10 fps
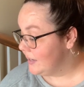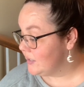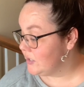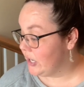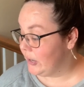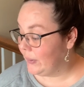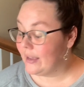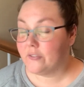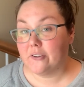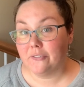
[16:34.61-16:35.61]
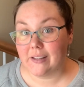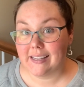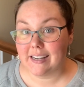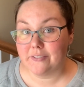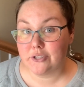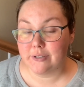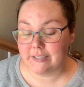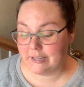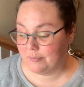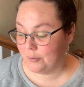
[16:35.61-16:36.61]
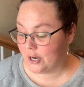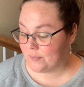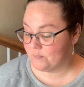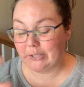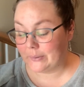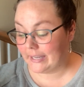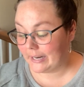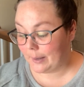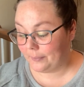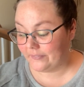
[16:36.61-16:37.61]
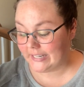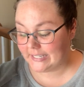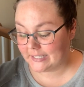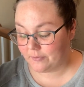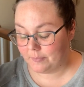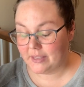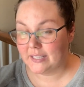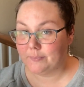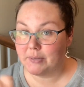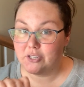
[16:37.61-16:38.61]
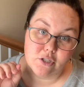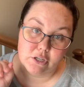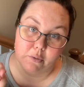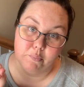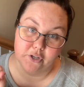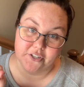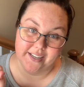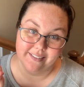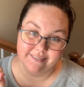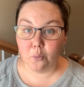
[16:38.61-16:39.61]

So if you're flying out of a strict airport, you can get a couple of ideas from this, but don't push it.